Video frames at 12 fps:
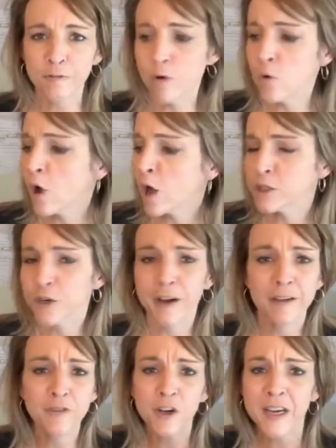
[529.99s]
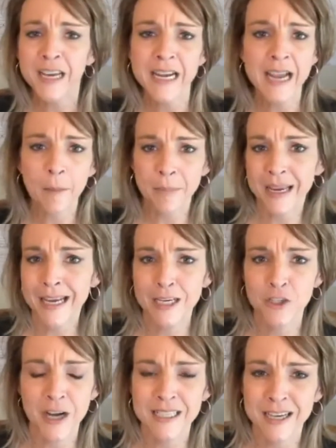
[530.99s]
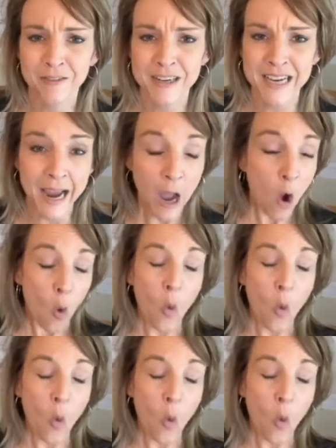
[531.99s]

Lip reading: phone calls or if you're getting up and getting dressed every day.